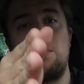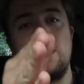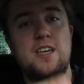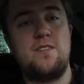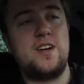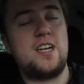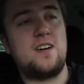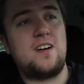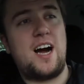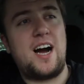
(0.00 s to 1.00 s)
put this
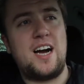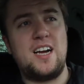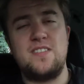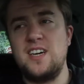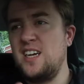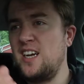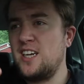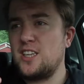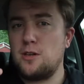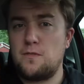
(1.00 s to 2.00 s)
video live,
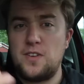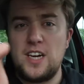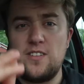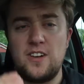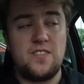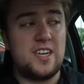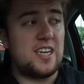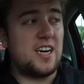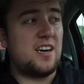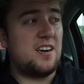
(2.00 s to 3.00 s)
to film this
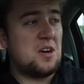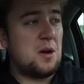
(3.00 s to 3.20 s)
video.